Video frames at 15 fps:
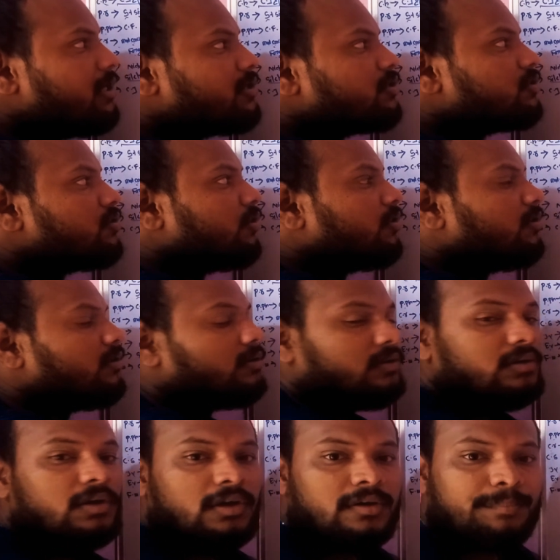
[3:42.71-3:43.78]
So
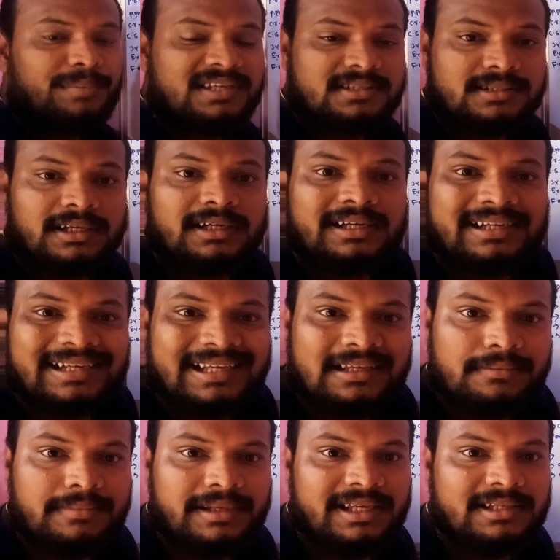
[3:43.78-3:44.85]
piston
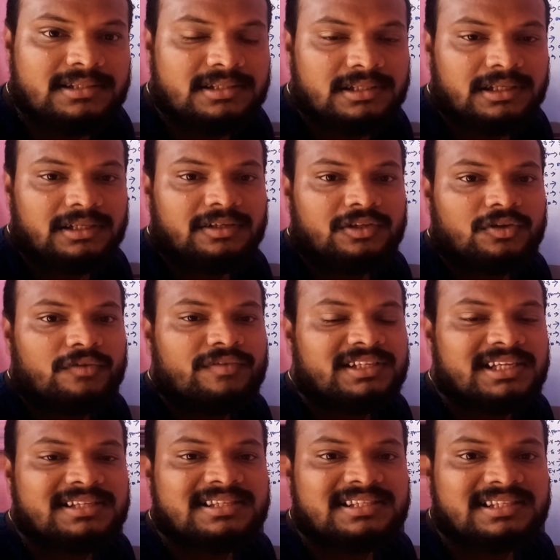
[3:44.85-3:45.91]
ring means which
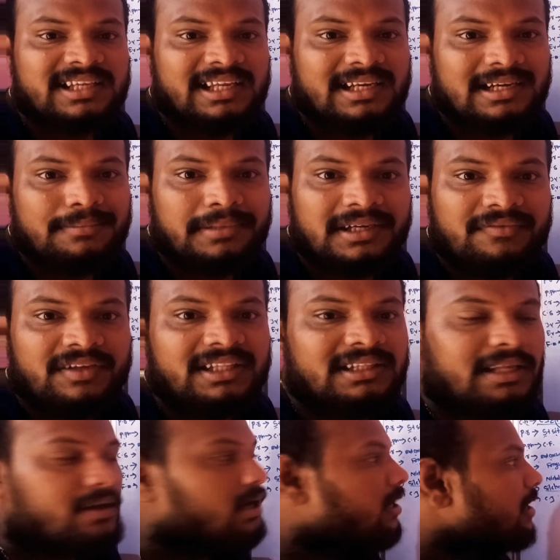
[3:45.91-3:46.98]
is sealed between
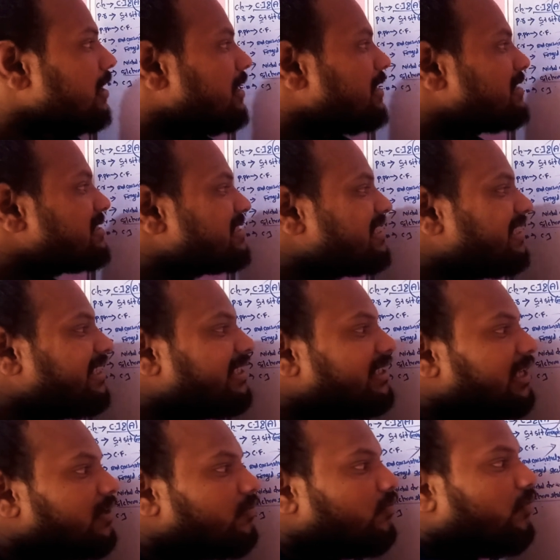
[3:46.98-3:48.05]
the
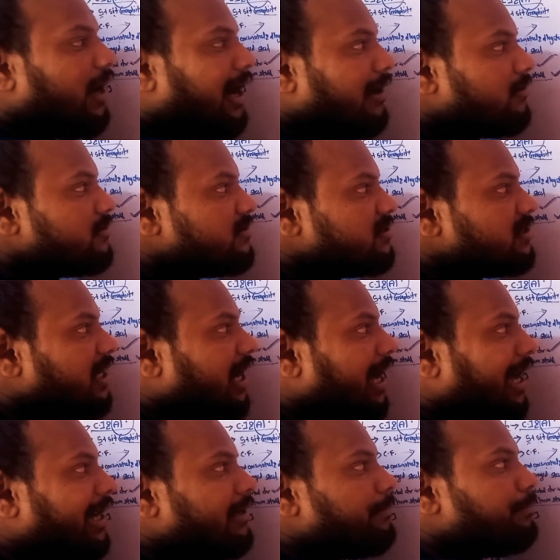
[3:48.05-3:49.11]
cylinder valves
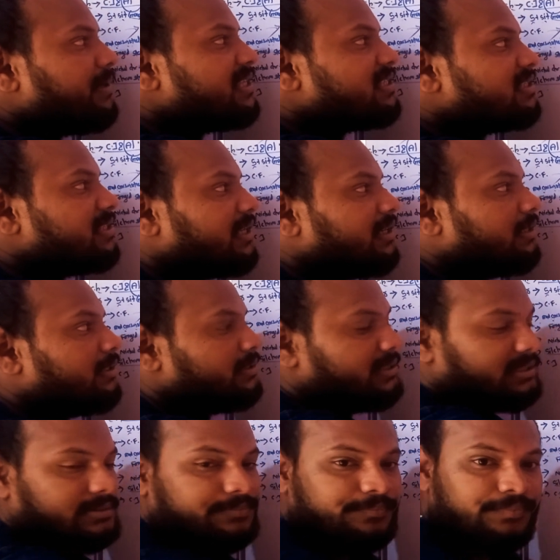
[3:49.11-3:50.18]
and
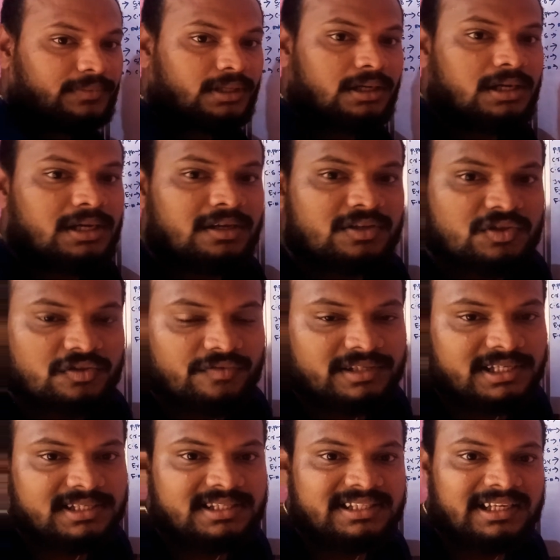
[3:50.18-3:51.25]
pistons. So which
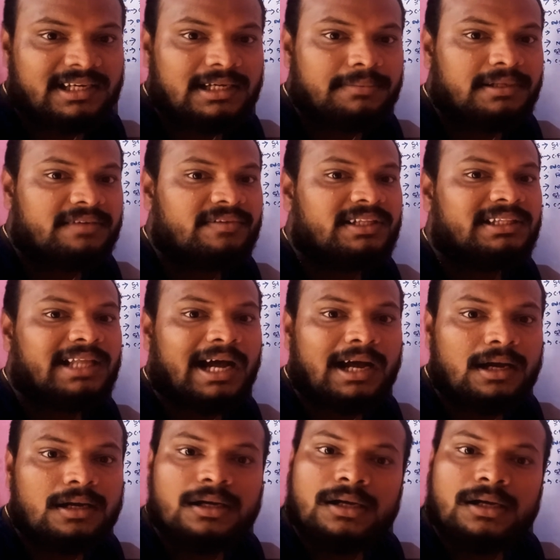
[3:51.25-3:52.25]
is sealed between the